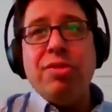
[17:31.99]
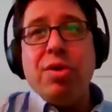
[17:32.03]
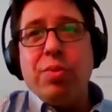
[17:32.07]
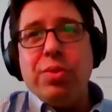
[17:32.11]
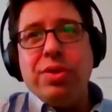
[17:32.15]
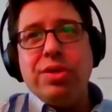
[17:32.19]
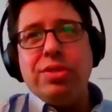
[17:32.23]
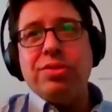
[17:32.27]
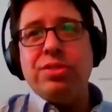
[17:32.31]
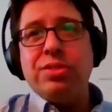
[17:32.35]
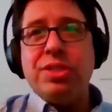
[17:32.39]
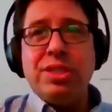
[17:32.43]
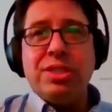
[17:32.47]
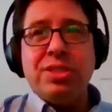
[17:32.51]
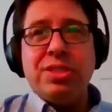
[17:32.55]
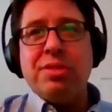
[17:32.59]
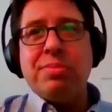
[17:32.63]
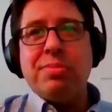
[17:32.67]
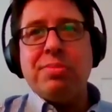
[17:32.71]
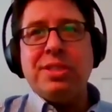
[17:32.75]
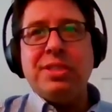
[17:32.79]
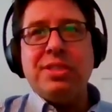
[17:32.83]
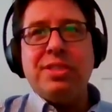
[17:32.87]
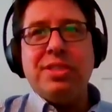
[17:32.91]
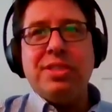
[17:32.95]
If you don't know what your
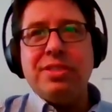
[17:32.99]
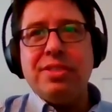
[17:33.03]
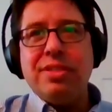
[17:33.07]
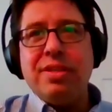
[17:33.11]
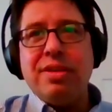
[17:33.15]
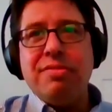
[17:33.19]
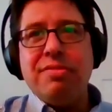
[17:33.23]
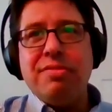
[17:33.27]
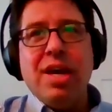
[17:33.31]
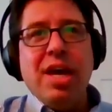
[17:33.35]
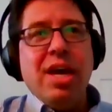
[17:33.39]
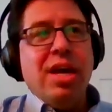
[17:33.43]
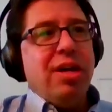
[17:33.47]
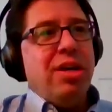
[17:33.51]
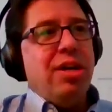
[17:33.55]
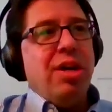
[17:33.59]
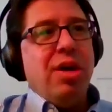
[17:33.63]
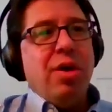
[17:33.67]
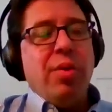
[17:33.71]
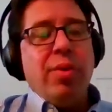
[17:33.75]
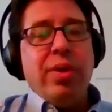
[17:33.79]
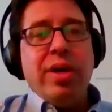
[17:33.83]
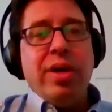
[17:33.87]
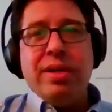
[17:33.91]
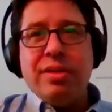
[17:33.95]
system consists of,
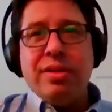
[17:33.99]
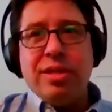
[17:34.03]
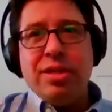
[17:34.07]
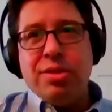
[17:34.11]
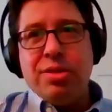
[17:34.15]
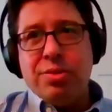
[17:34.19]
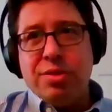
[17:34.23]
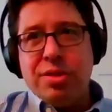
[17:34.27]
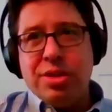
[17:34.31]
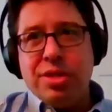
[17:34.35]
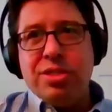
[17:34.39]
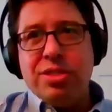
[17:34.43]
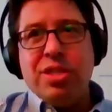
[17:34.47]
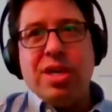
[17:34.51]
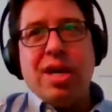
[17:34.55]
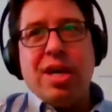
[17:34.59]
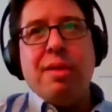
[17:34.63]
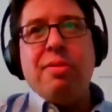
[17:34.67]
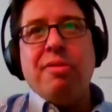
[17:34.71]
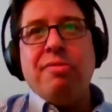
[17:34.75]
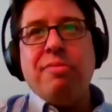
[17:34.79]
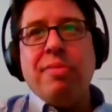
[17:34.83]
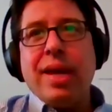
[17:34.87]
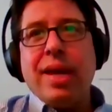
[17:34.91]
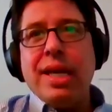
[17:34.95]
no one can do a
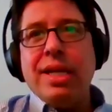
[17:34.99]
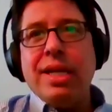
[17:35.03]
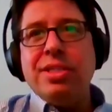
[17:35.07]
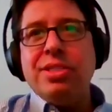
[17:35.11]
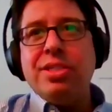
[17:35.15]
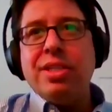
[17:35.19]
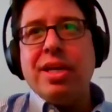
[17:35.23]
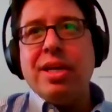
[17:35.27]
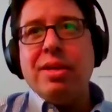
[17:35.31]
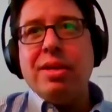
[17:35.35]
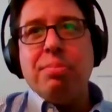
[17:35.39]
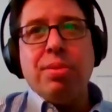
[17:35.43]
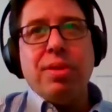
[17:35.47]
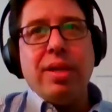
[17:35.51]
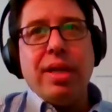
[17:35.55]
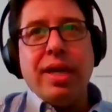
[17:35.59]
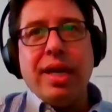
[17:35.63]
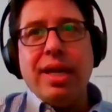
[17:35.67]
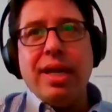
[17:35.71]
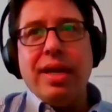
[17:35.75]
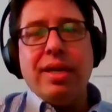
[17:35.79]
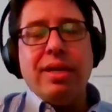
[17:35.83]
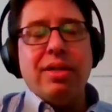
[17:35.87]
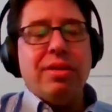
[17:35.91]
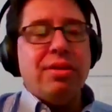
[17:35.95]
good job of managing
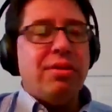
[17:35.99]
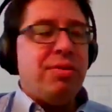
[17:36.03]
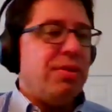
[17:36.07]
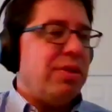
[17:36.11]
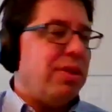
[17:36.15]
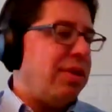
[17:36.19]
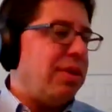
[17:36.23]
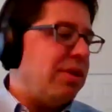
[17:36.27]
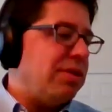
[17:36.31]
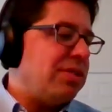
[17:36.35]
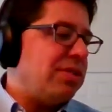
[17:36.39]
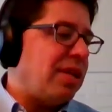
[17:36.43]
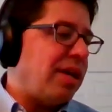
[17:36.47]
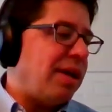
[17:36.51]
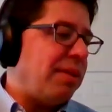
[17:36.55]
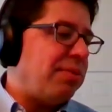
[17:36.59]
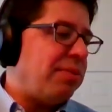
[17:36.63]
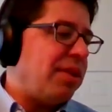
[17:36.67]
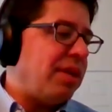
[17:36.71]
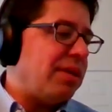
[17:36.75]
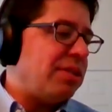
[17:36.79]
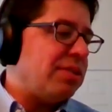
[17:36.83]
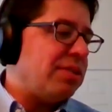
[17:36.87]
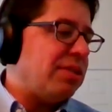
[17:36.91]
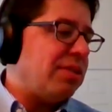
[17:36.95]
it and planning and doing
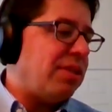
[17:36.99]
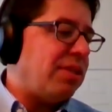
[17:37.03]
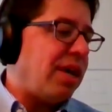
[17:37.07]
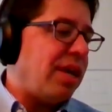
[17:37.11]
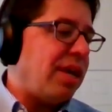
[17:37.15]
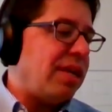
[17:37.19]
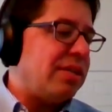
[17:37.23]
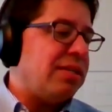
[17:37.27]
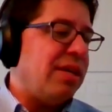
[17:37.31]
those type things.